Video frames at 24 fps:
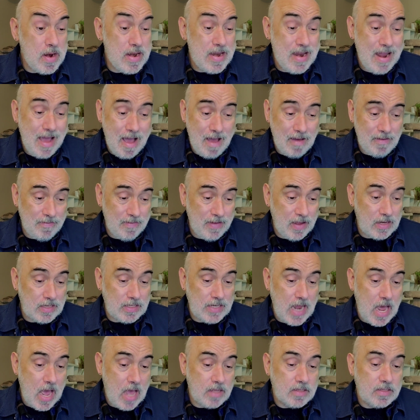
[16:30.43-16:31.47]
Not
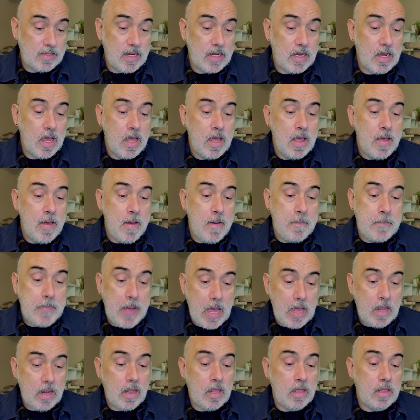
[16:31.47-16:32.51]
fantastic,
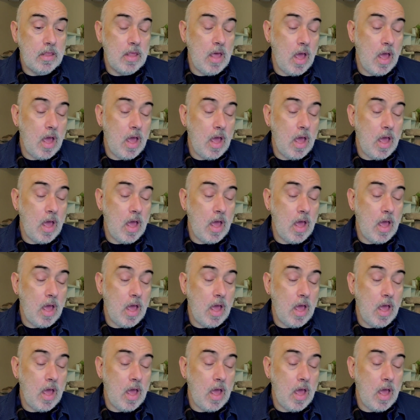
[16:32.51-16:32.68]
but